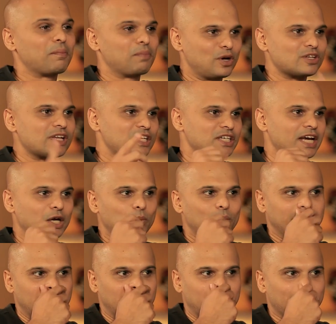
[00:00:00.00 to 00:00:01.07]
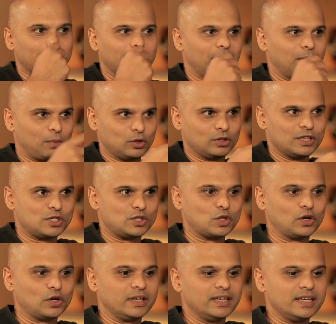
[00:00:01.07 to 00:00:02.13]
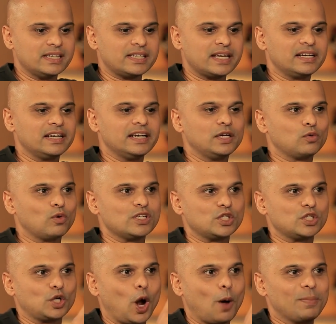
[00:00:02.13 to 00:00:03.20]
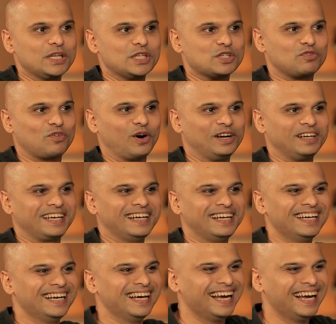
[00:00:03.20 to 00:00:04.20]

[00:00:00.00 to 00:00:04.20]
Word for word: Yeah, because I checked with him about this story. He said yeah, I it heard. was Robin's fault. Yeah,